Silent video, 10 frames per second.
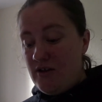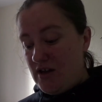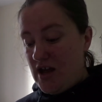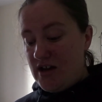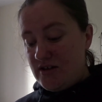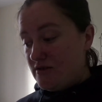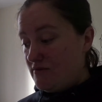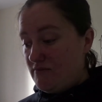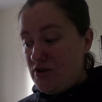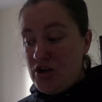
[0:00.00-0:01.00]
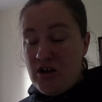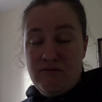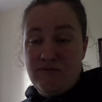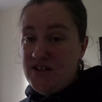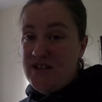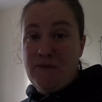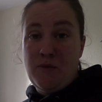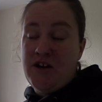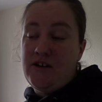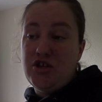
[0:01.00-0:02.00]
And, there's never
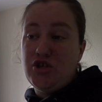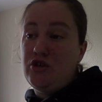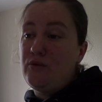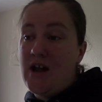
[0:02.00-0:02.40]
been an issue.